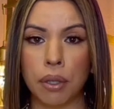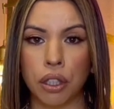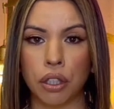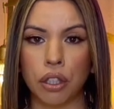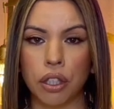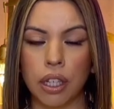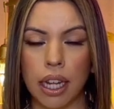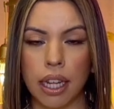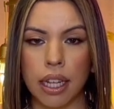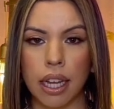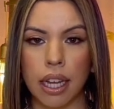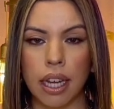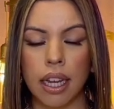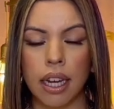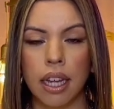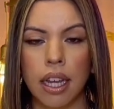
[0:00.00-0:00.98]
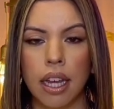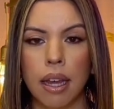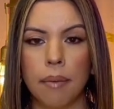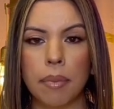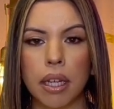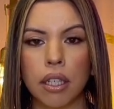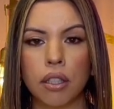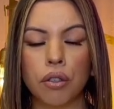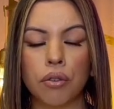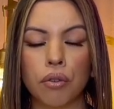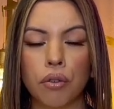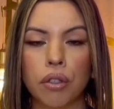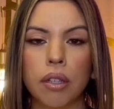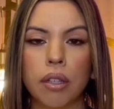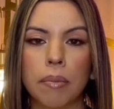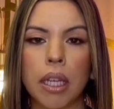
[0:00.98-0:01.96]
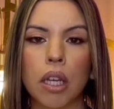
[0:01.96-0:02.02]
should I get? Because you're
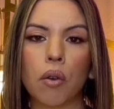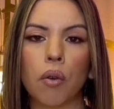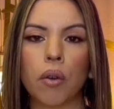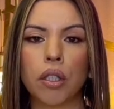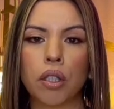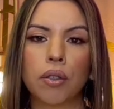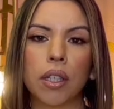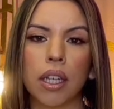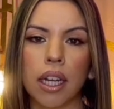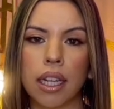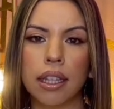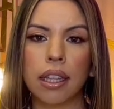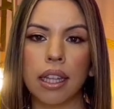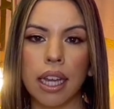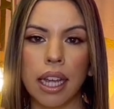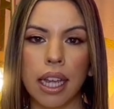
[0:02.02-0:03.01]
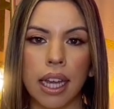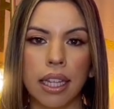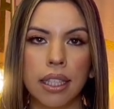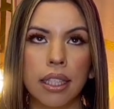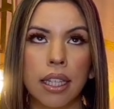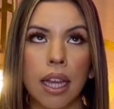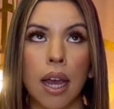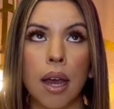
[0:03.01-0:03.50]
ultimately going to cut the ends,